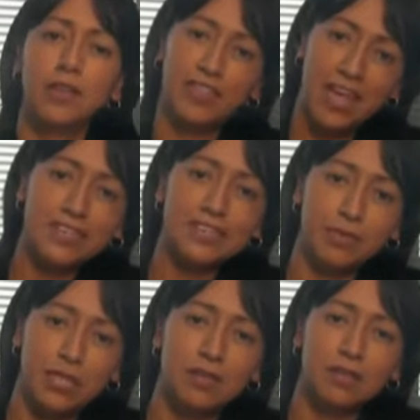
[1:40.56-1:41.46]
Thanks,
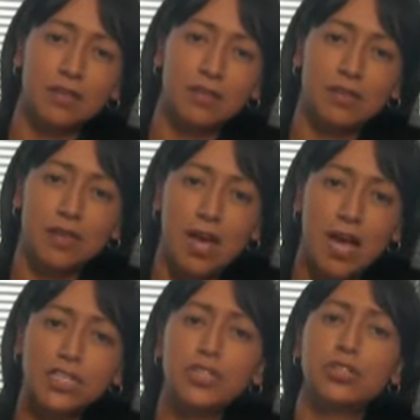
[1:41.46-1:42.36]
Sabine.
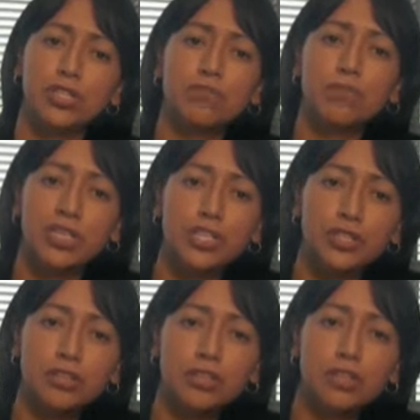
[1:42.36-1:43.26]
As you just
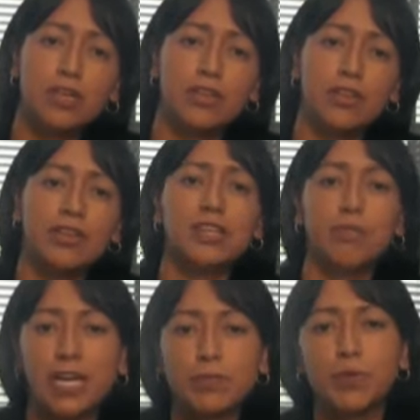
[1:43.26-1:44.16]
mentioned, there is a
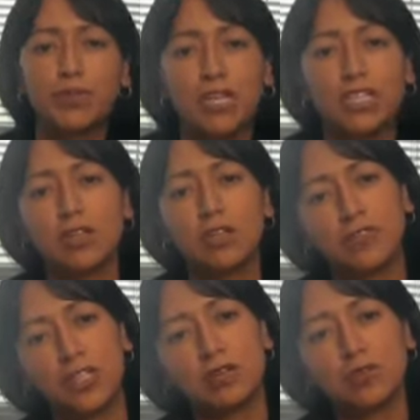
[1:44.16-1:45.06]
vast potential of
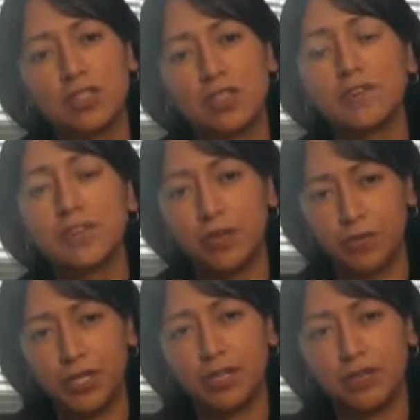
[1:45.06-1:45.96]
shale reserves in the
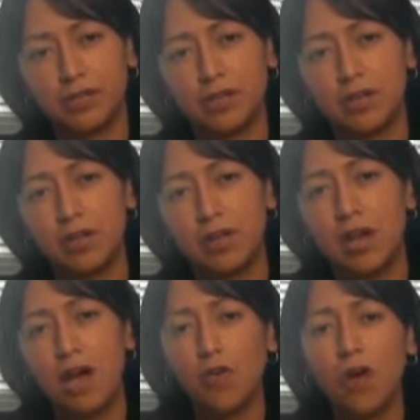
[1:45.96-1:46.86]
region.
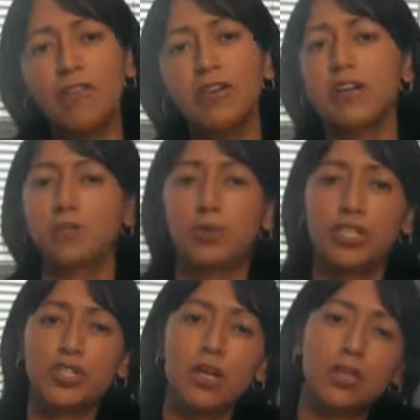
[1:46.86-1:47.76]
However, the
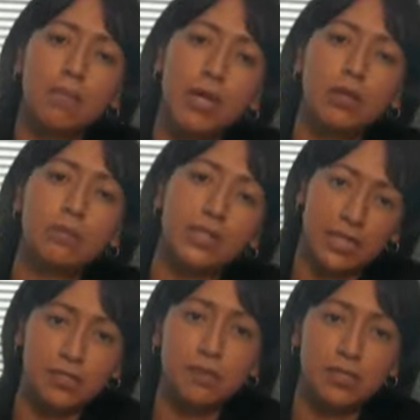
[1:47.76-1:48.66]
exploration and development
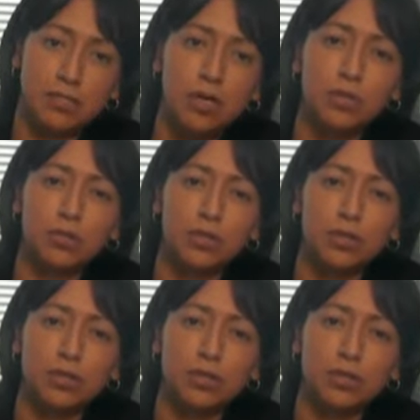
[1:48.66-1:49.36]
has been slow.